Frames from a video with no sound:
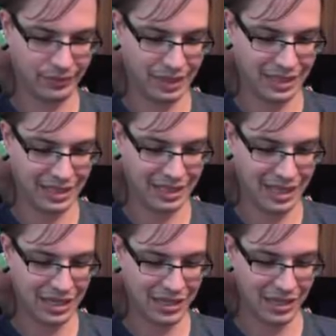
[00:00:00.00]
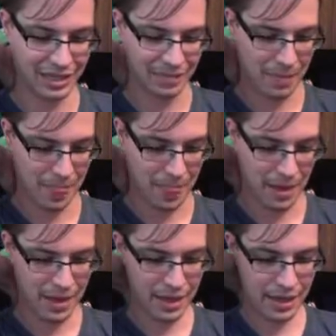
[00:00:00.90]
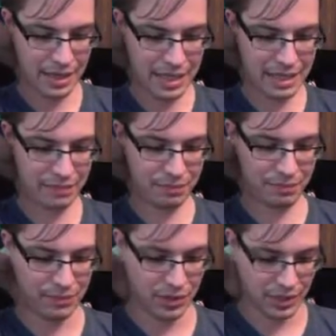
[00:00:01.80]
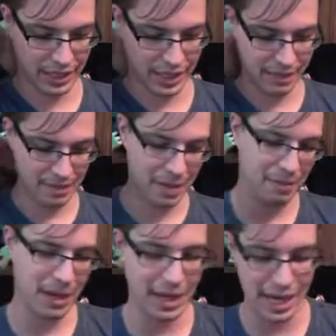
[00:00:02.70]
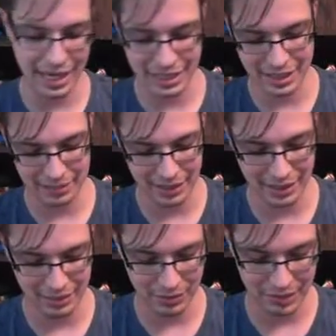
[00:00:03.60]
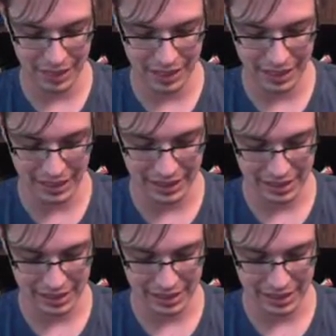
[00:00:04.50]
This is not good. I'm gonna get my butt handed to me here, most likely.